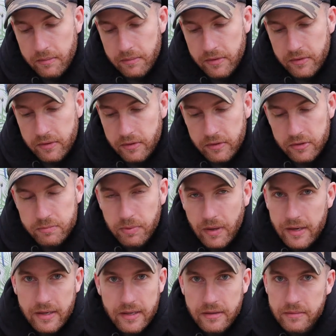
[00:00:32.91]
there's
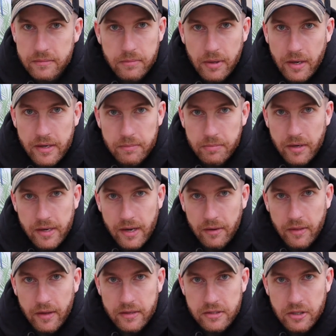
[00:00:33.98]
plenty out
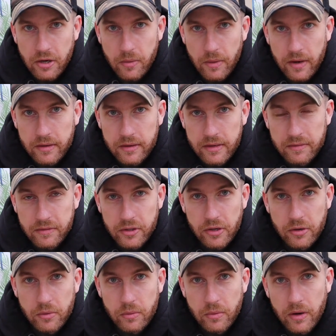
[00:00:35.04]
there to go at. They even
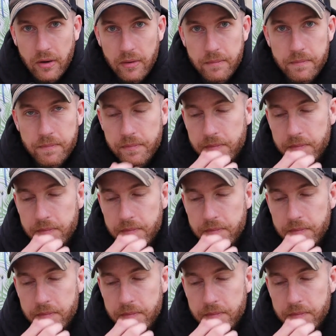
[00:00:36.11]
do